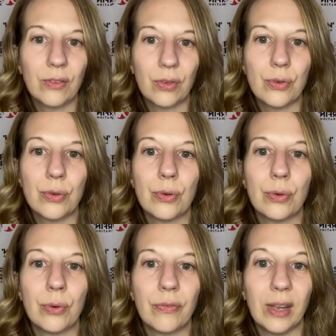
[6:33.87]

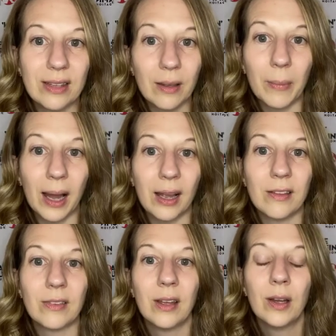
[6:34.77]
to
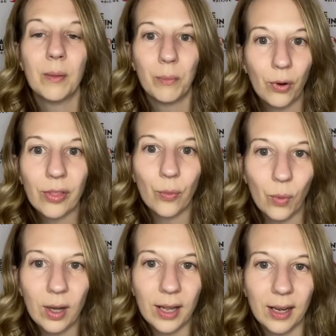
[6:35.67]
victimize more than
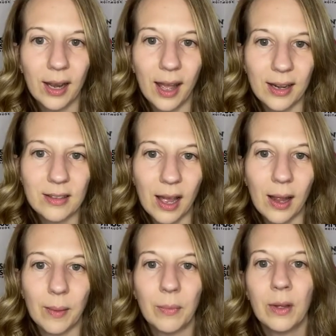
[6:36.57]
one at a
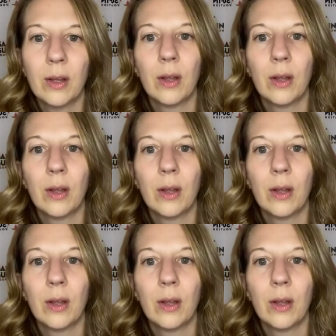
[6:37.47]
time.